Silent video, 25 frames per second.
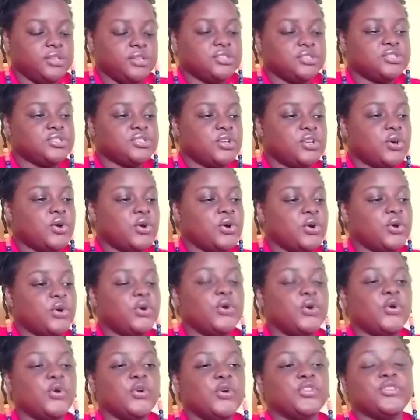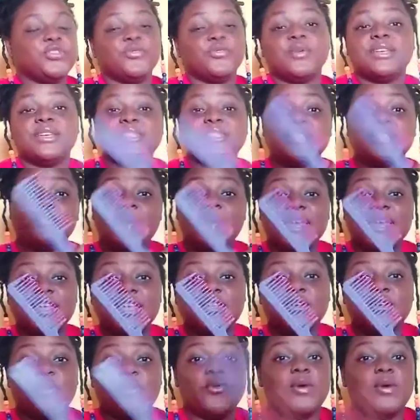So, the reason why
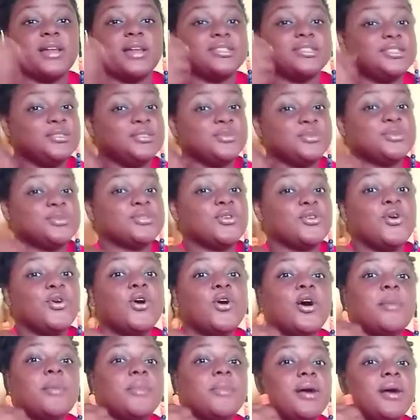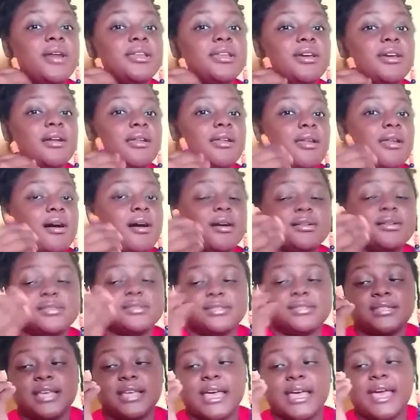you don't want to use comb on your
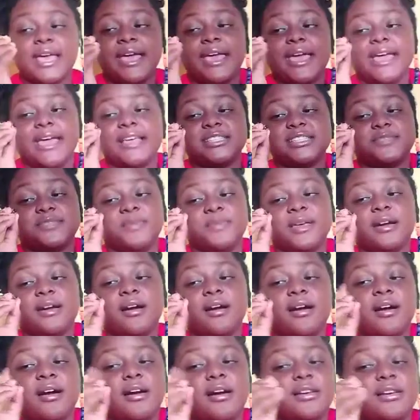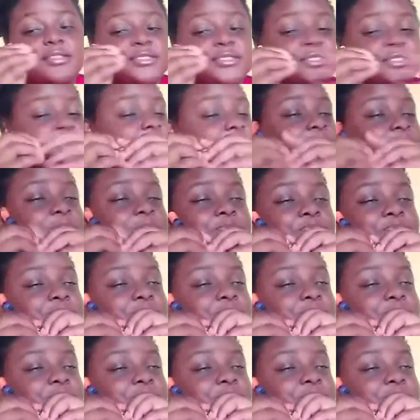locks is because